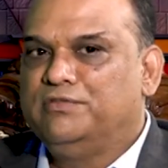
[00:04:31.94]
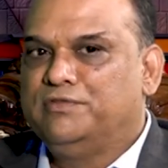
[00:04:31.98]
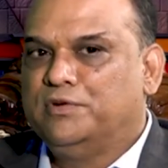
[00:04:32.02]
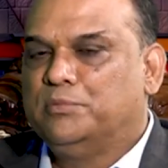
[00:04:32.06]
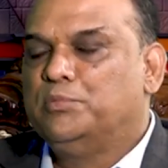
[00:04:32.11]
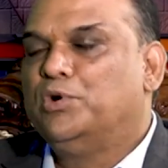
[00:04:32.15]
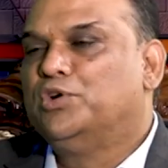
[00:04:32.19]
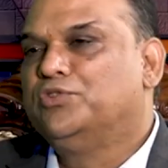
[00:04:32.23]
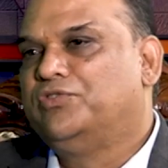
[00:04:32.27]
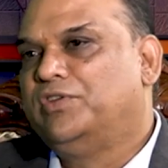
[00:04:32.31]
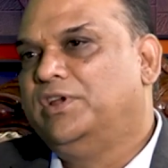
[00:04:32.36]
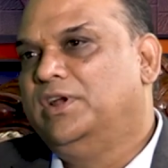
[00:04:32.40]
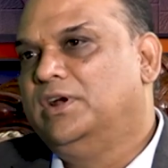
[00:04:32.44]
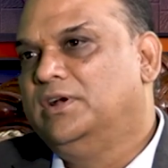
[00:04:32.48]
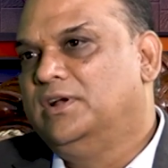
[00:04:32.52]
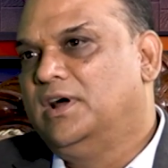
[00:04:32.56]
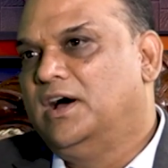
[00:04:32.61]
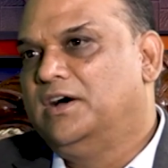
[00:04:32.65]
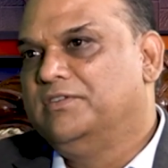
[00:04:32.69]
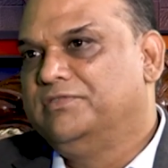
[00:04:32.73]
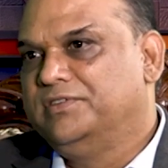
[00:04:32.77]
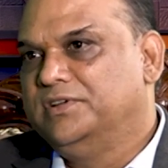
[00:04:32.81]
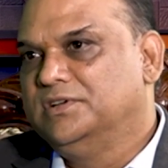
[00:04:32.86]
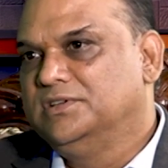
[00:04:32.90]
for about
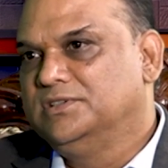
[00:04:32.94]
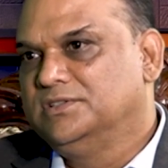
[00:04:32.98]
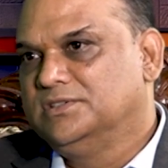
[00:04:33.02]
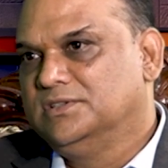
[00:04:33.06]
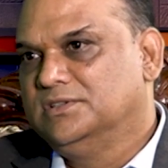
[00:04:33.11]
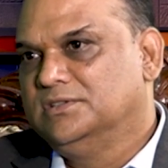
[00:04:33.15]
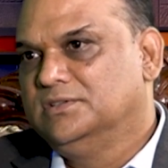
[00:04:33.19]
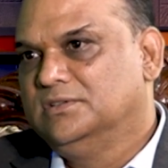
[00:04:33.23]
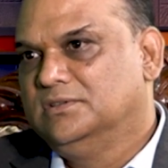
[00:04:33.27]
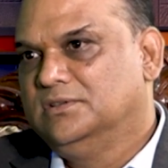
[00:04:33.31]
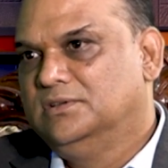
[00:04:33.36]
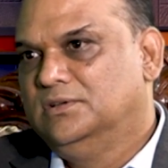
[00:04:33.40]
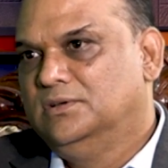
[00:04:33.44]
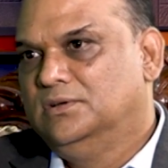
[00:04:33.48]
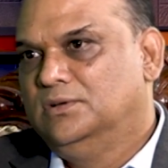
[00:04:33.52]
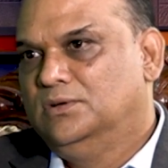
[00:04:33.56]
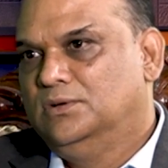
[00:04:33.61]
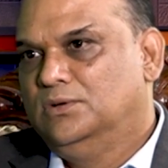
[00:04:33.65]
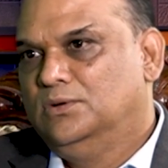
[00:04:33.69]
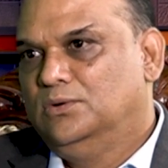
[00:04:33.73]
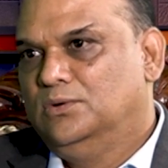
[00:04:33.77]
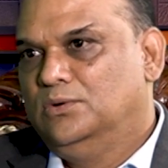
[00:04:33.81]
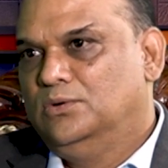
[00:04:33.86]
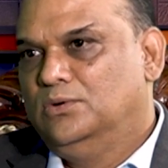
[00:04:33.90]
3.5 years,
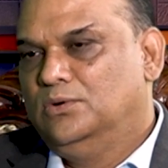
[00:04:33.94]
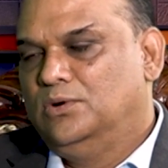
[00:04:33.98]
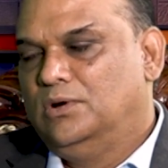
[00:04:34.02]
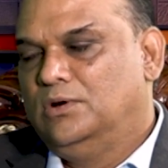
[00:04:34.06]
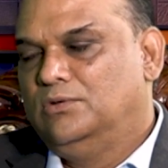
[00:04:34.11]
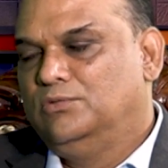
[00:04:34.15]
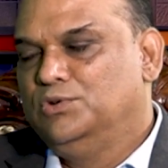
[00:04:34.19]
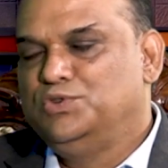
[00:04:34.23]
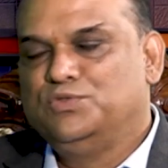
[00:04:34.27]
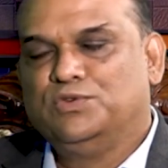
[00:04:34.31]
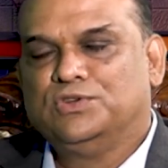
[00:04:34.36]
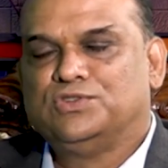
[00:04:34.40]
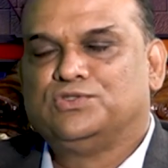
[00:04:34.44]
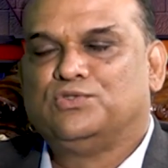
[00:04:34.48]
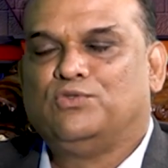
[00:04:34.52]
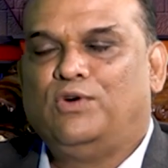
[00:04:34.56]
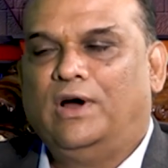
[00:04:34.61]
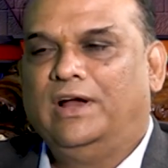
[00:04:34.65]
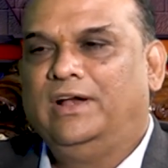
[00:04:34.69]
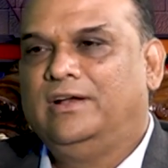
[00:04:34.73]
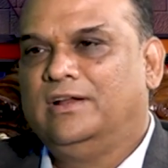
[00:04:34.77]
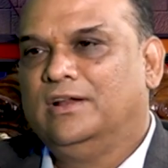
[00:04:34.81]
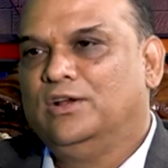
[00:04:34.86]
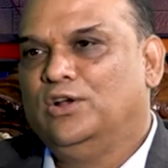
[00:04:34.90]
which was
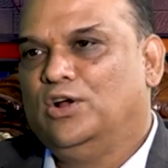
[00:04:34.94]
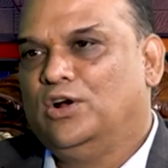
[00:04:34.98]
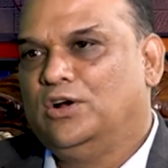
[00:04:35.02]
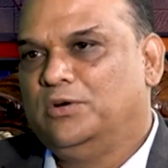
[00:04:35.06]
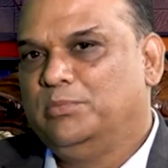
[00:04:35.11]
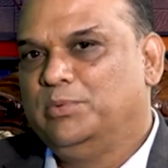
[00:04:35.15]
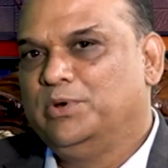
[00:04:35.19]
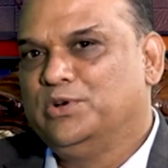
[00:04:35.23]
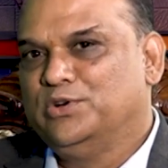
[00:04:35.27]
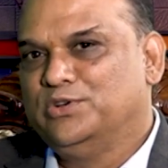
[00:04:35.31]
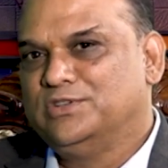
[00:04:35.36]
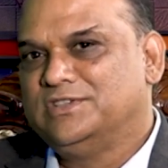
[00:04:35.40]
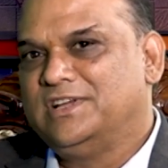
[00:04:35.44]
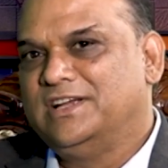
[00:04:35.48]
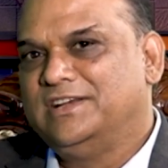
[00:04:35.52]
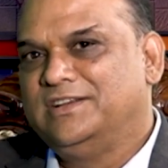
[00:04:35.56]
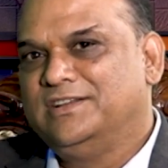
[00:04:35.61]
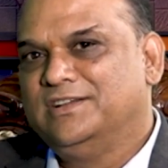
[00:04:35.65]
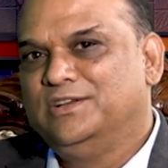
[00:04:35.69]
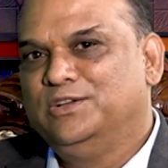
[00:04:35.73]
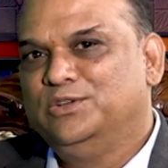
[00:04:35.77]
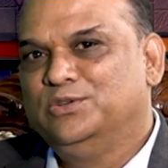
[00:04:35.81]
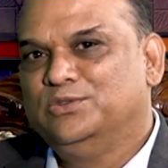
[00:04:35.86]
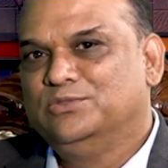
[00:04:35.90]
quite a lot, because I
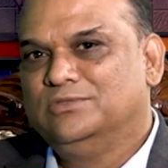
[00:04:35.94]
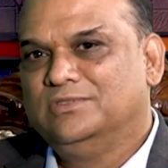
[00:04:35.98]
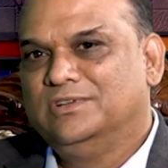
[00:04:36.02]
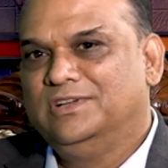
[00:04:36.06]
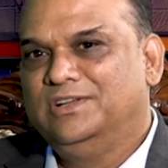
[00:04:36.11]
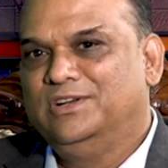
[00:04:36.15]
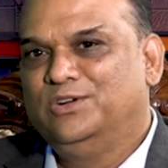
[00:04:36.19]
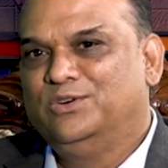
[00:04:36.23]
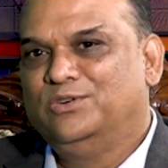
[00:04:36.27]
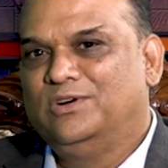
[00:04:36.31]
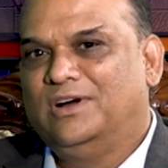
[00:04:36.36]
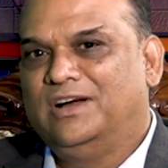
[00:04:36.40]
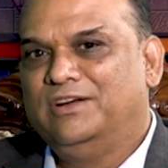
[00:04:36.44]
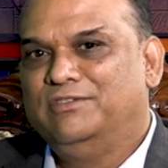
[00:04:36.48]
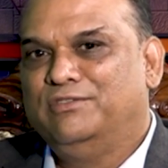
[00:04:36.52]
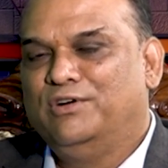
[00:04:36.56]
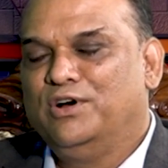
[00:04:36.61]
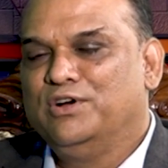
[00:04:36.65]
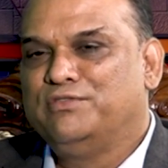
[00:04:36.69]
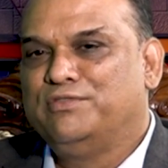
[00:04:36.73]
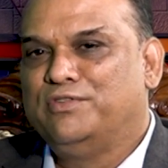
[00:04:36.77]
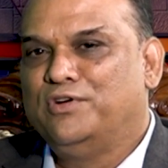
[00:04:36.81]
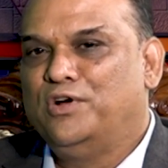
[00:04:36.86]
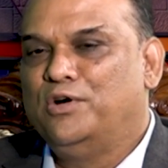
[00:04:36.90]
tell you, I
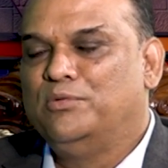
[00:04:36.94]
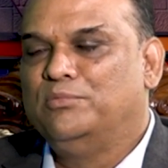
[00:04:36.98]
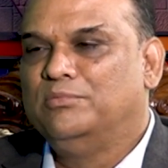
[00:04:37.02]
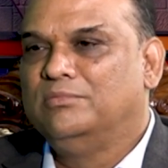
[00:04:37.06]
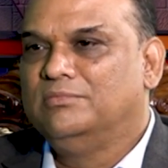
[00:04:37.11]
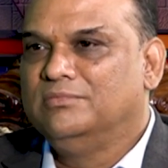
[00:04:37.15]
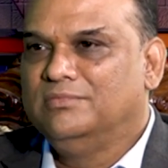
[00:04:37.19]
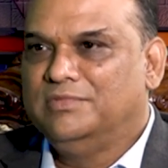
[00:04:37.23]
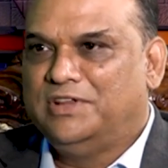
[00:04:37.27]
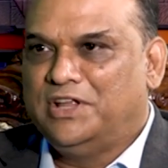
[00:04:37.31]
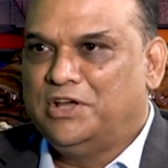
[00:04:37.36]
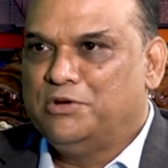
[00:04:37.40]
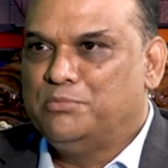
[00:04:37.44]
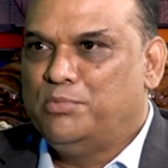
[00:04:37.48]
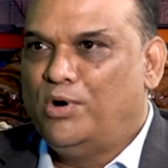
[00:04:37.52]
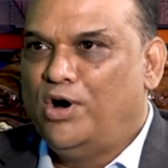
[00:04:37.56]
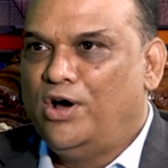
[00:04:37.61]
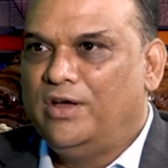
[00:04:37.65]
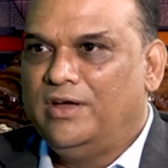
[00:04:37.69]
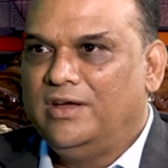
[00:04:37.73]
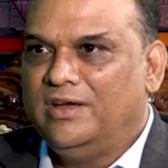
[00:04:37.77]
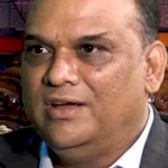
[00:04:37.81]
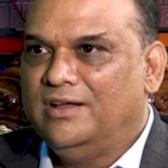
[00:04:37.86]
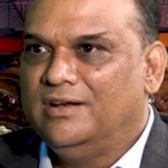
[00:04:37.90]
worked from
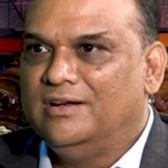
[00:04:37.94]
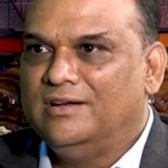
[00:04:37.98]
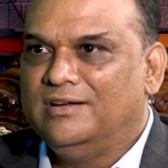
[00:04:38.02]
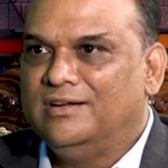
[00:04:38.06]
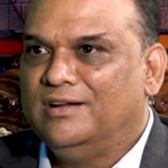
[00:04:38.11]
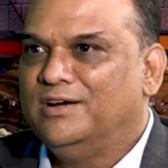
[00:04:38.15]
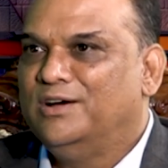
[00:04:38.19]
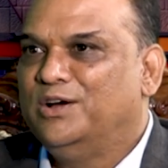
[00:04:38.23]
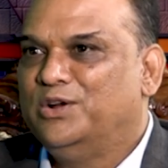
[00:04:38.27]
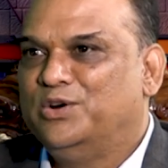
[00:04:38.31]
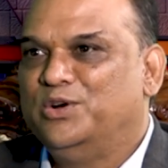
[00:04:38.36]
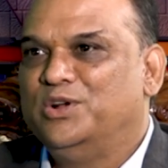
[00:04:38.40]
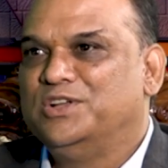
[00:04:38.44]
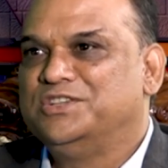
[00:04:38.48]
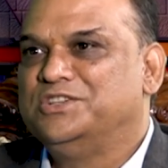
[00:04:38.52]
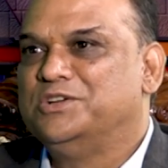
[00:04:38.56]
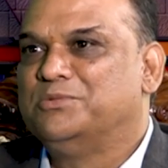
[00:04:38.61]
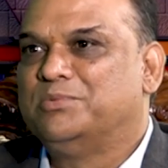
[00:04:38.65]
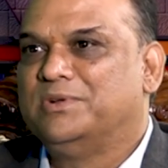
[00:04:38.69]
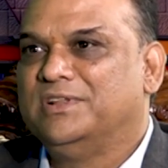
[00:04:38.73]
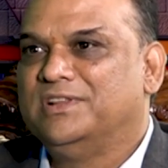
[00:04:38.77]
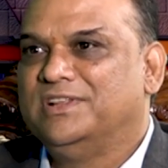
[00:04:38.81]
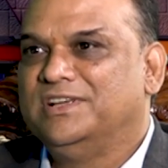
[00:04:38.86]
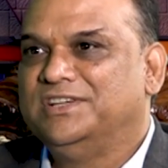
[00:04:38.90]
Digboy in Arunachal
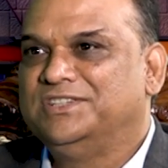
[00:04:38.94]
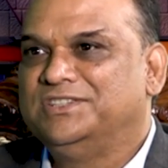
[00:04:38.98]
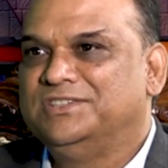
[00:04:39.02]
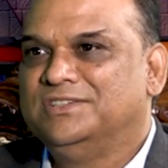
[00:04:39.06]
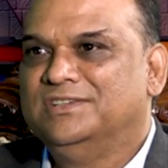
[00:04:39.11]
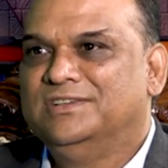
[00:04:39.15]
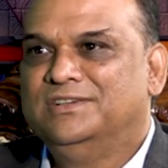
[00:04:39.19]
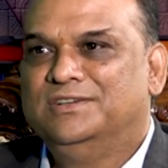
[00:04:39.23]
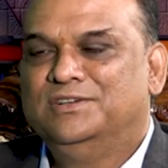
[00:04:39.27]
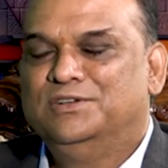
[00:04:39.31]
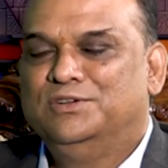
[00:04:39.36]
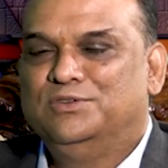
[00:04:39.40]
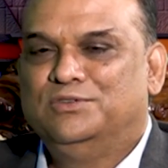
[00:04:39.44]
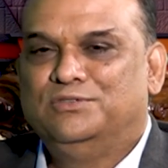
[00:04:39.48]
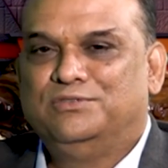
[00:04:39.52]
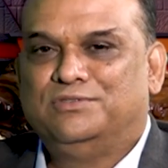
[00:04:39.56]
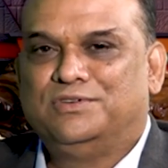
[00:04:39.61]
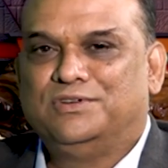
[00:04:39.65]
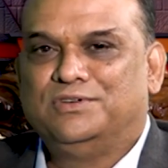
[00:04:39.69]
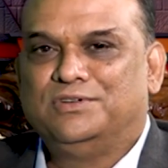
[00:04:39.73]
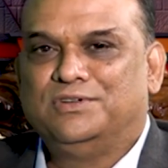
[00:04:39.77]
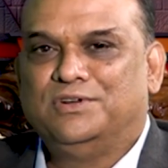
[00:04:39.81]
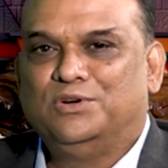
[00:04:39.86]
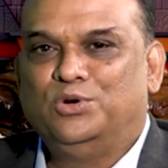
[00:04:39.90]
Pradesh
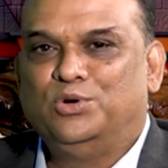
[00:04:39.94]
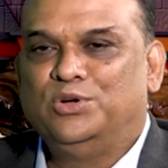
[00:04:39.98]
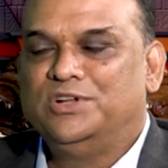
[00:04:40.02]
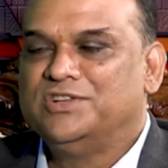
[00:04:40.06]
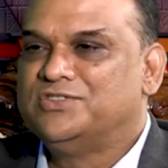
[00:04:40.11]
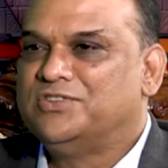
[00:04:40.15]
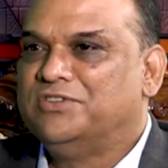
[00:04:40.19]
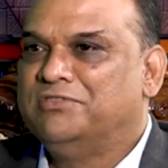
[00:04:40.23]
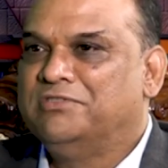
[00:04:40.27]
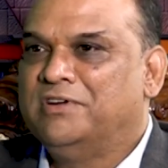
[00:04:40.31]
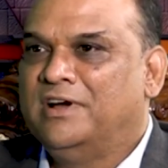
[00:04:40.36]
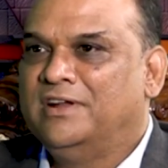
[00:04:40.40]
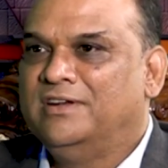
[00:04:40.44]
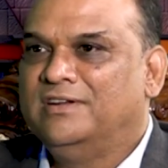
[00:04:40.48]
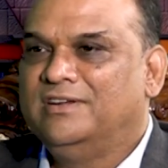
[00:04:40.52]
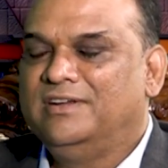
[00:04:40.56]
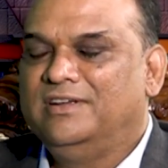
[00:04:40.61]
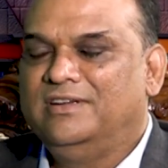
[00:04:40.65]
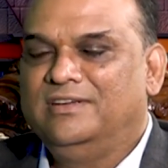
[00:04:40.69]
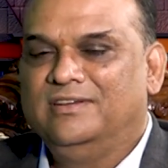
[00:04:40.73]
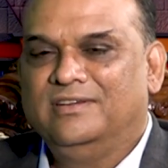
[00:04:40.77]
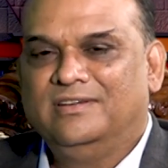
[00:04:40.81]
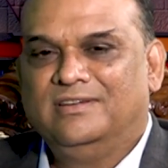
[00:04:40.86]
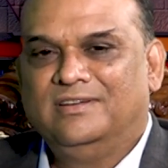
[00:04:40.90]
for oldest refinery,